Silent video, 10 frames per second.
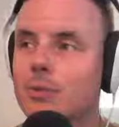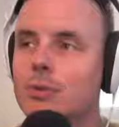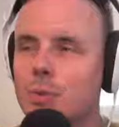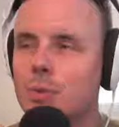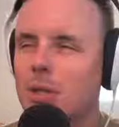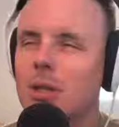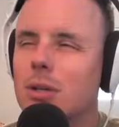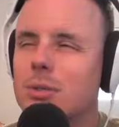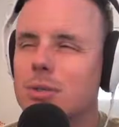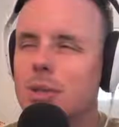the rules were
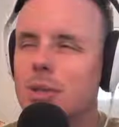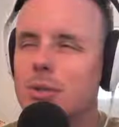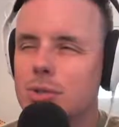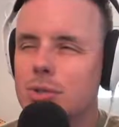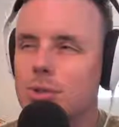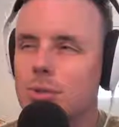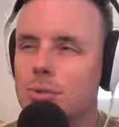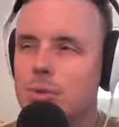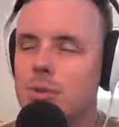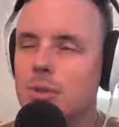closed-toed
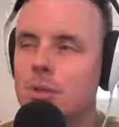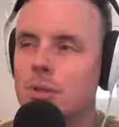shoes,